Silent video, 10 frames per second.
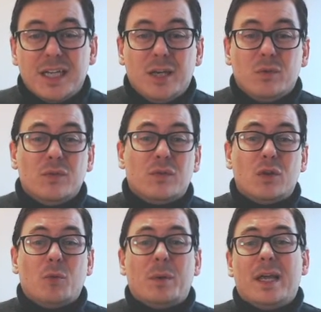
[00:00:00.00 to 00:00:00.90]
equals
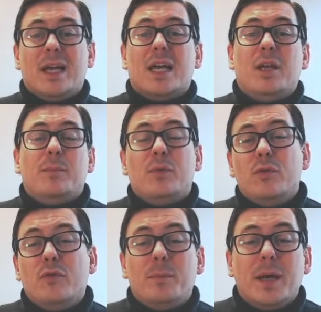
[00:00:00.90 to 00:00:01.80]
no player can
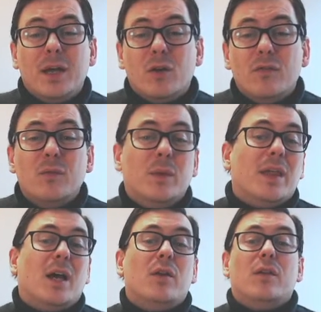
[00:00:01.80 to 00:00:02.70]
improve payoff
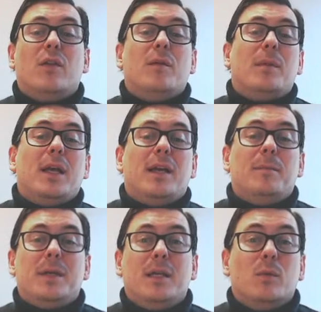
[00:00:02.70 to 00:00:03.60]
without another player
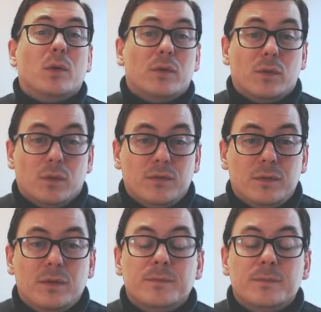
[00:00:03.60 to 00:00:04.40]
being worse off.